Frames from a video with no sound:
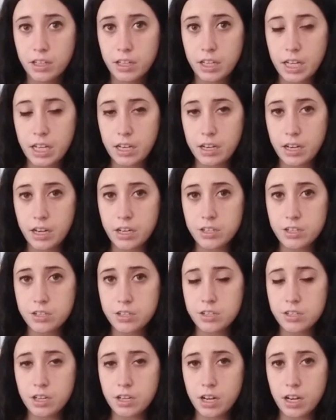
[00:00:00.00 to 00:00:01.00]
and I
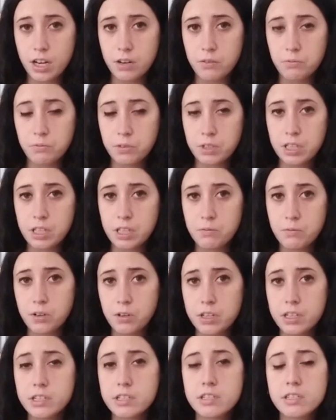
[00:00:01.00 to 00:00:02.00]
really
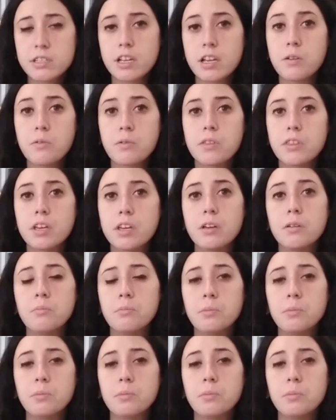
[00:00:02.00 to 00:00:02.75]
wanted to stay with him,